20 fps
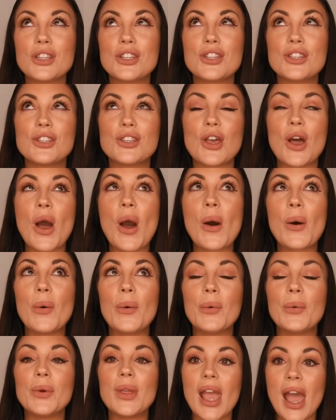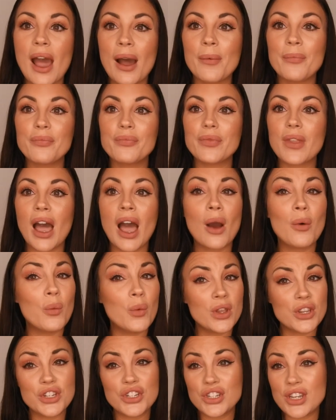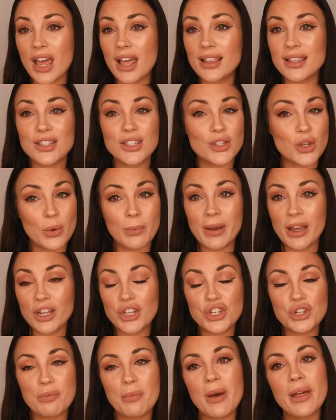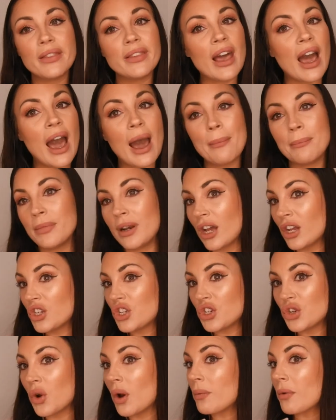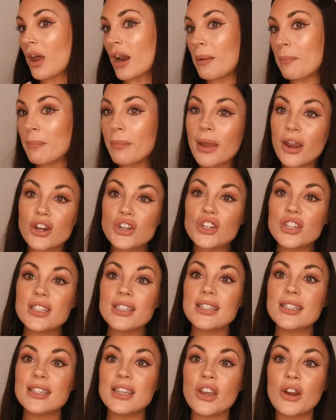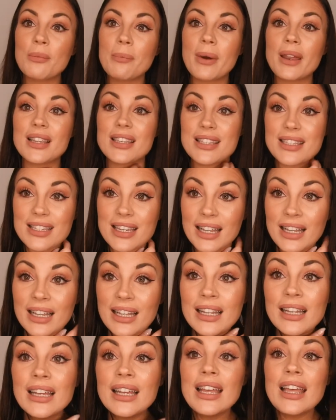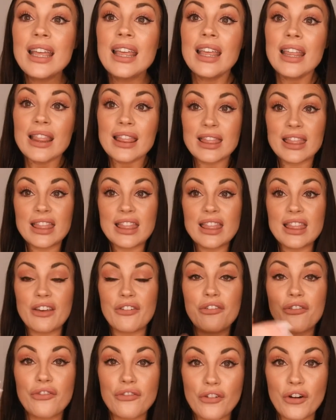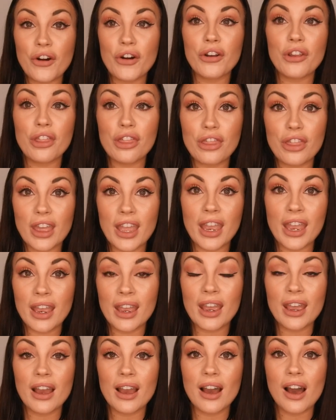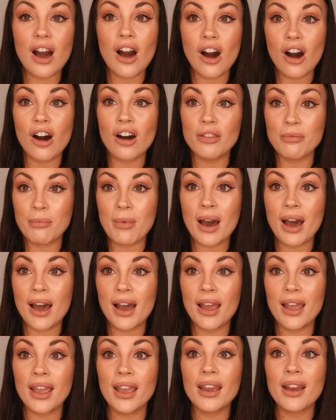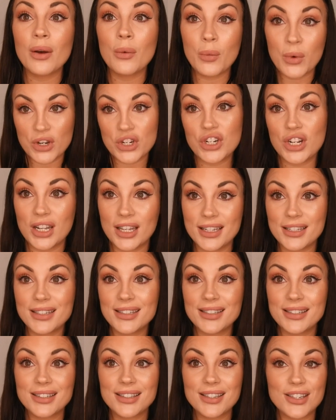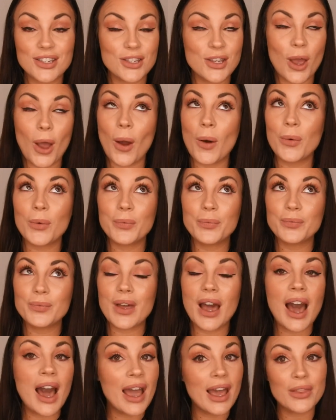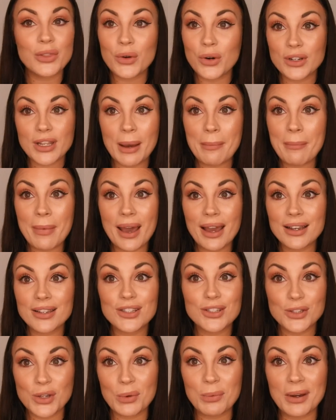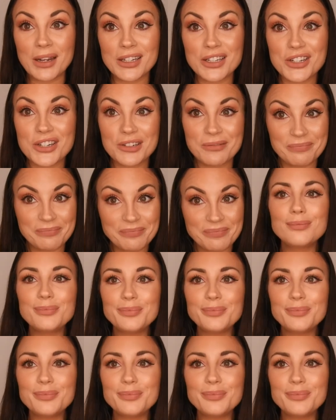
So yeah, I wish that so much, but I'm not sure I'm gonna purchase this year, but it's still the first thing on my wish list. So I adore that bag so much.